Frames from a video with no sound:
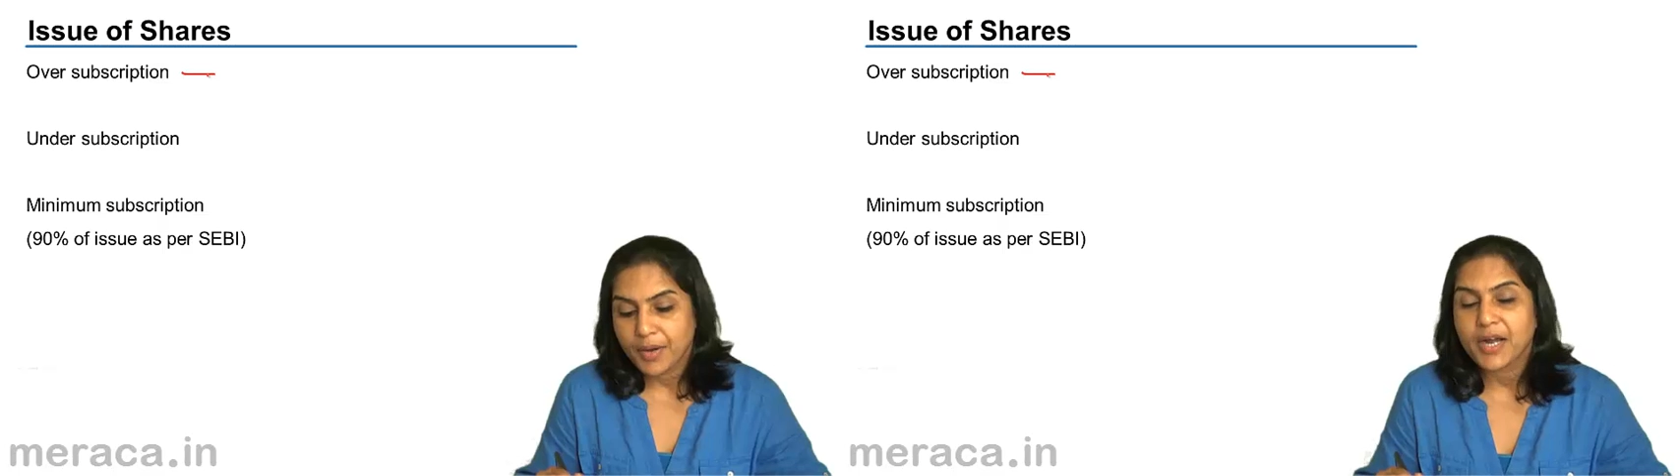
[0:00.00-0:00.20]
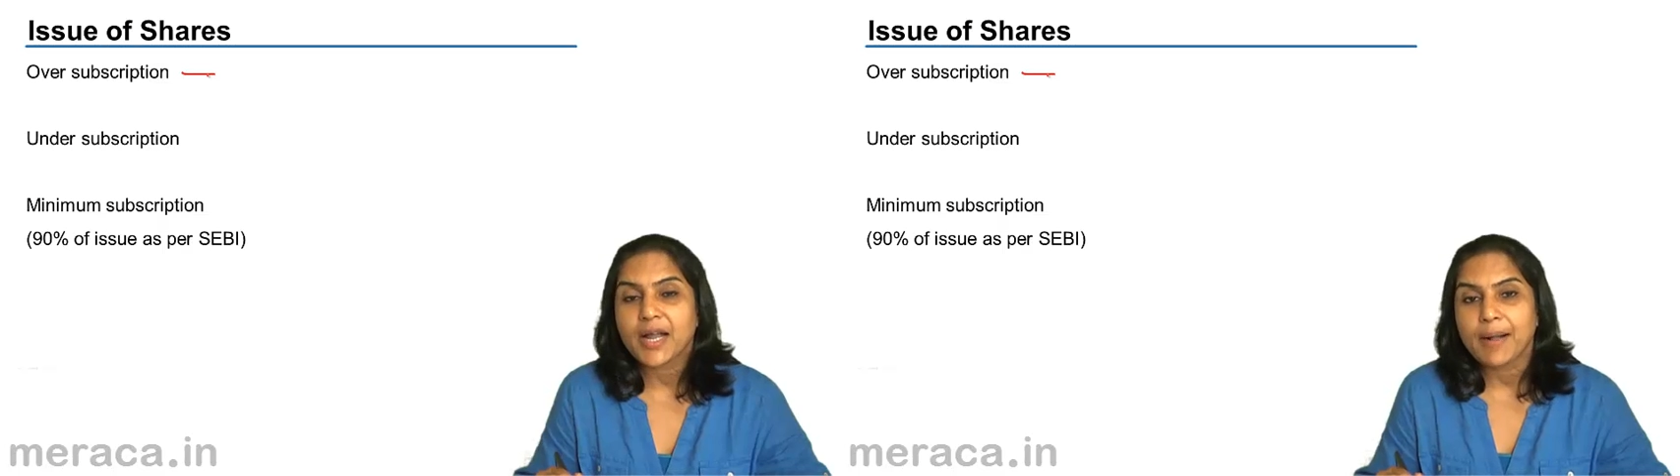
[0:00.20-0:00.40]

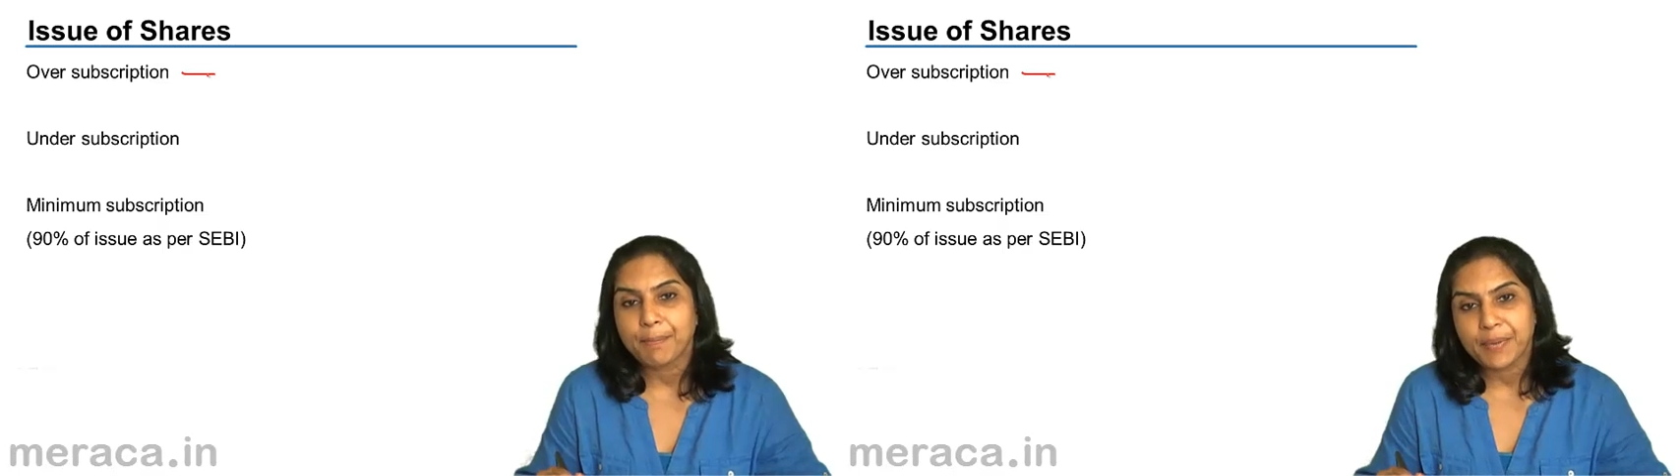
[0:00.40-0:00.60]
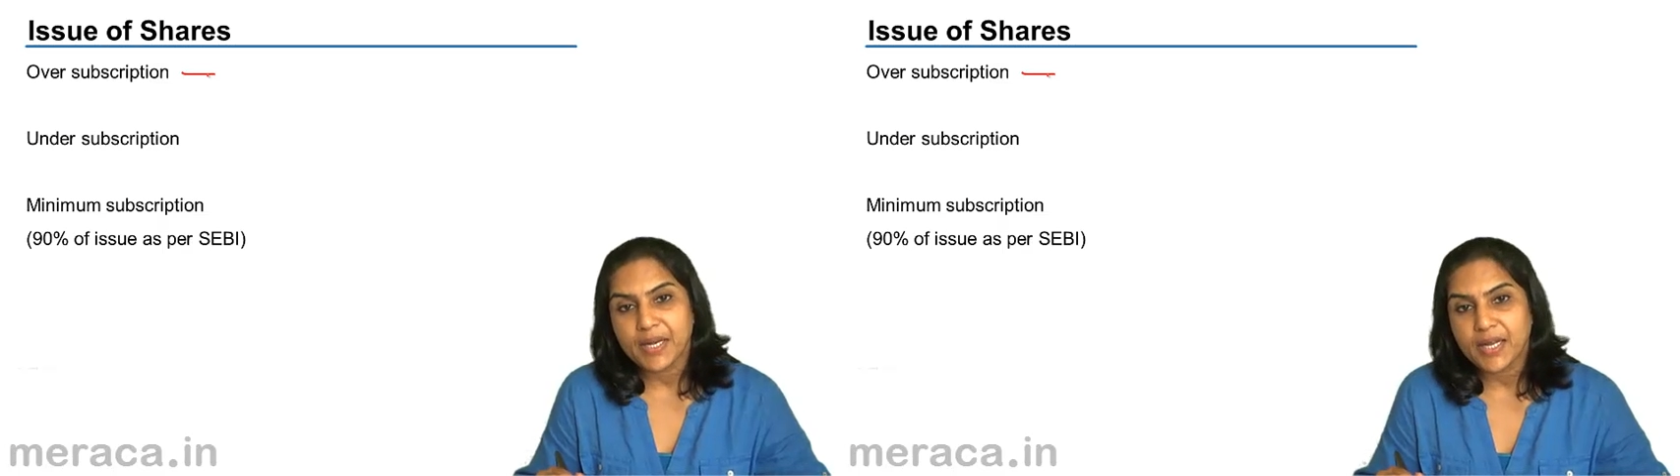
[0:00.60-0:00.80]
A
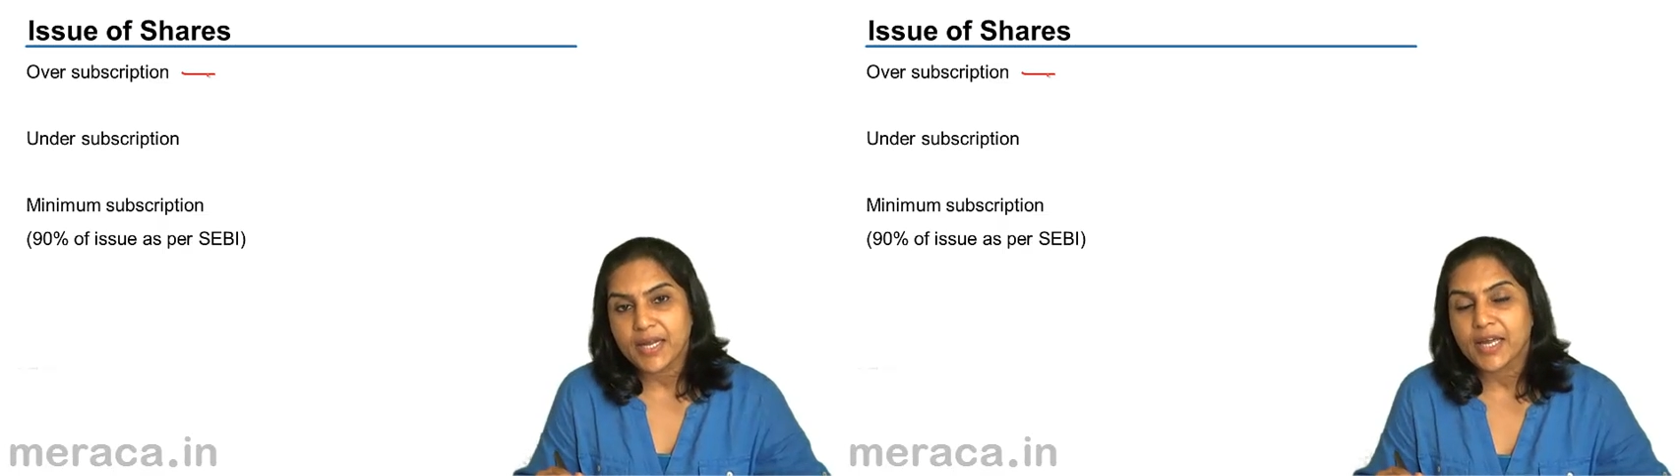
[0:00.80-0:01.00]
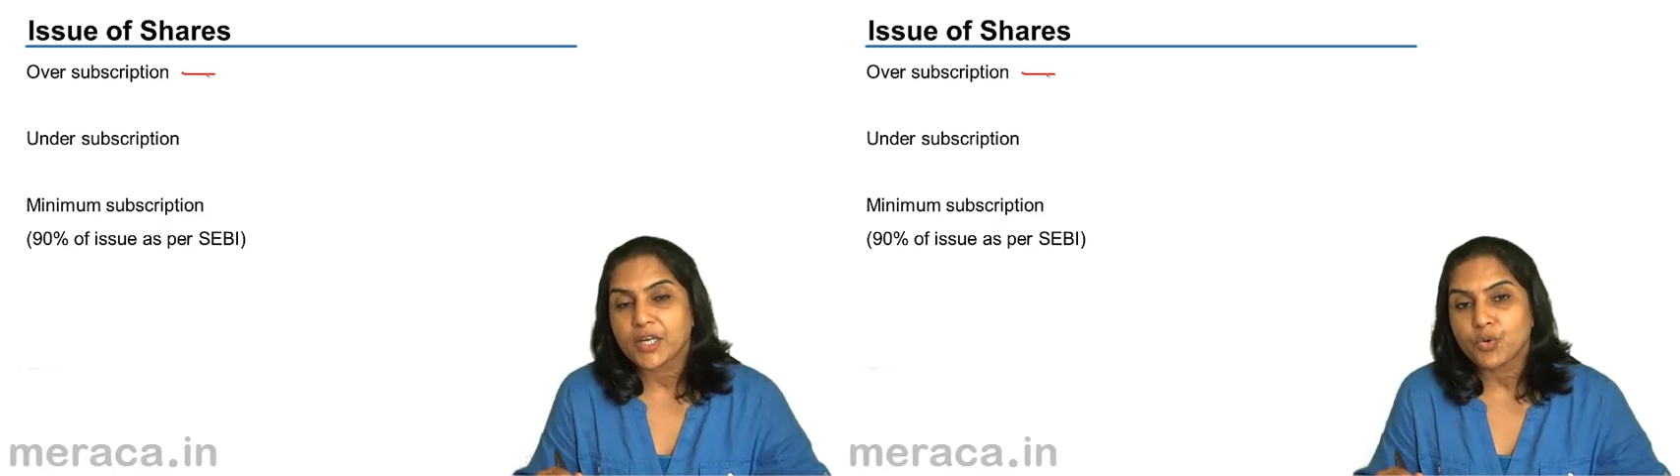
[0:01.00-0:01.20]
company
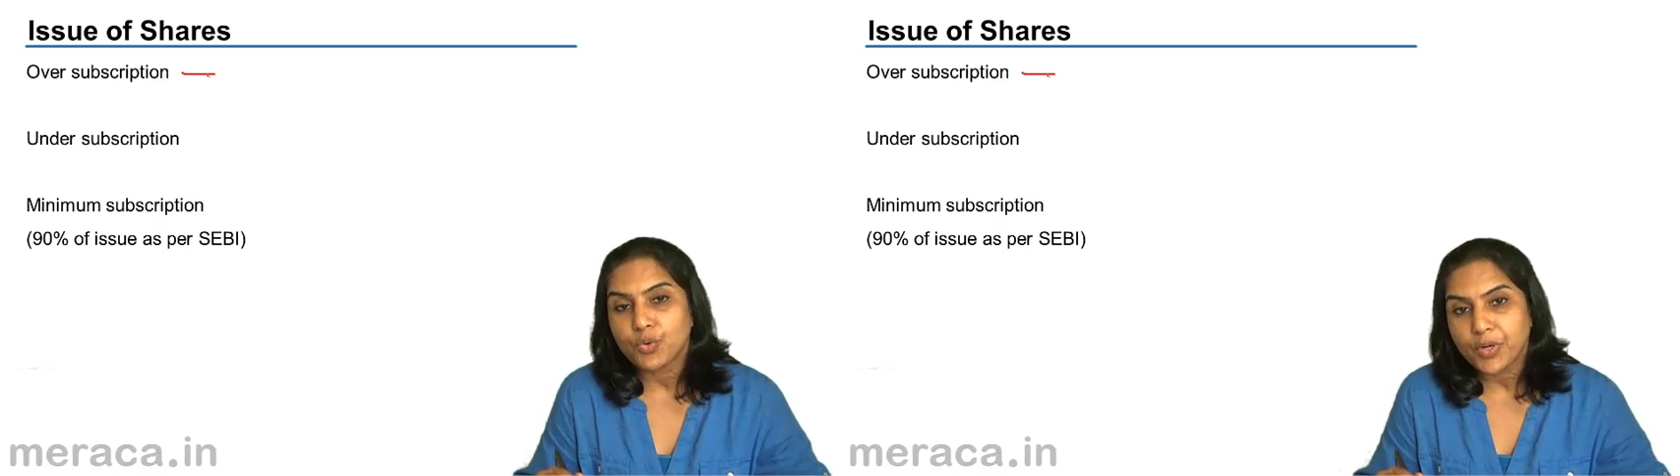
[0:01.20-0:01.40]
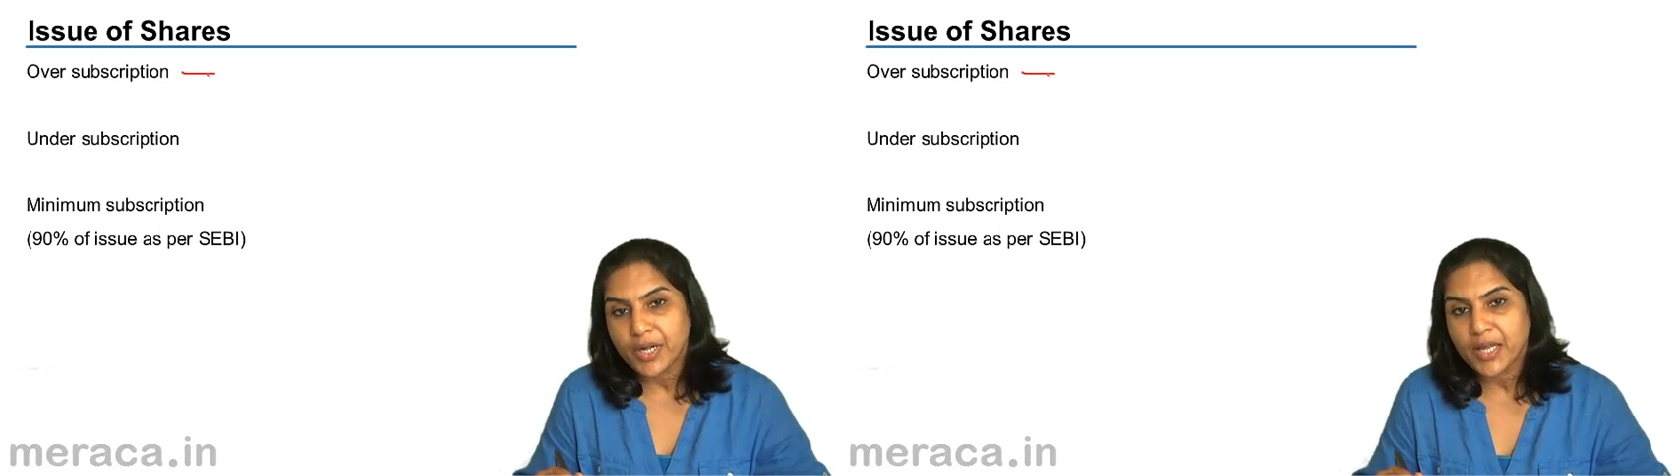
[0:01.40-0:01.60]
can
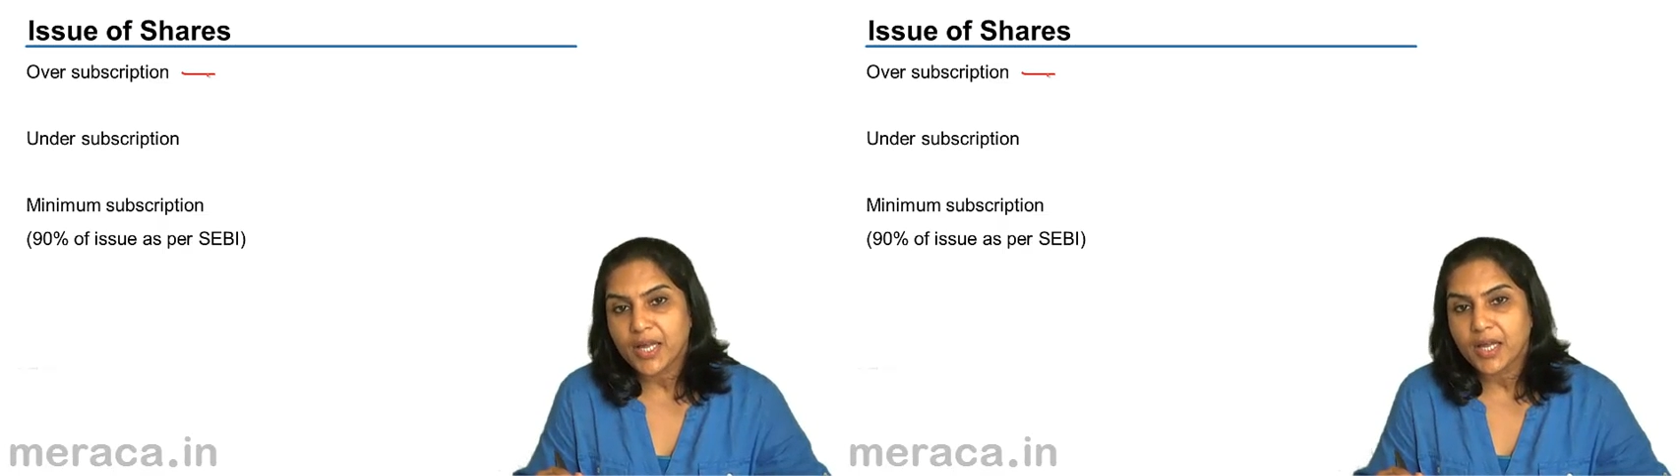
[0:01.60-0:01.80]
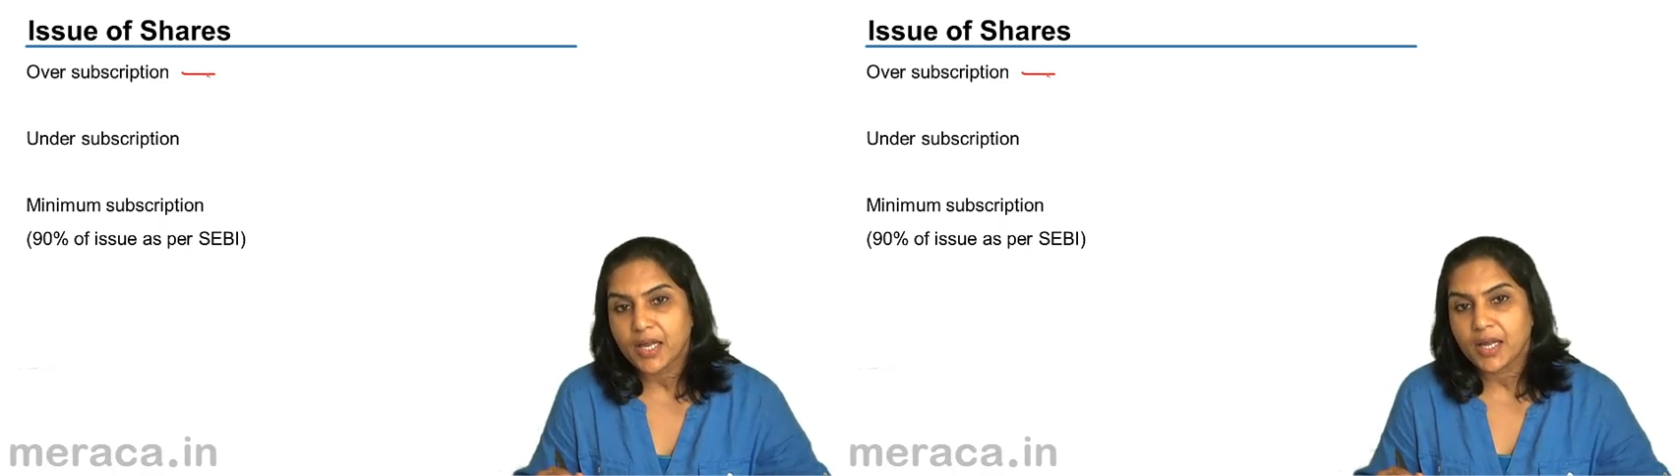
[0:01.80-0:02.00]

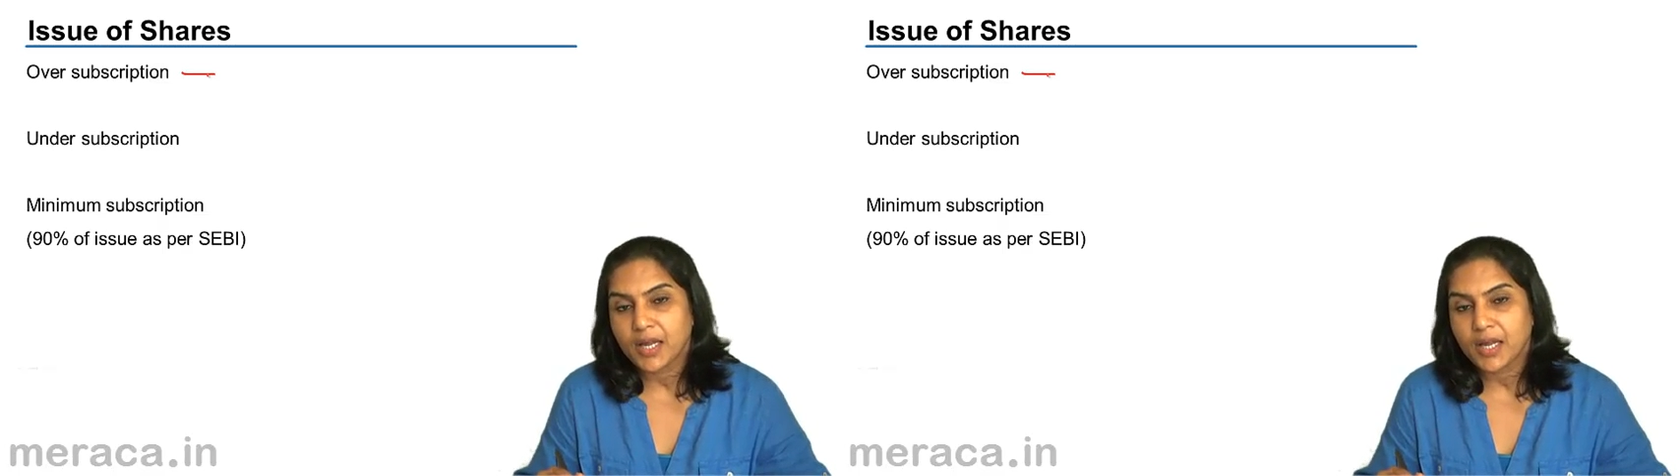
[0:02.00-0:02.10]
only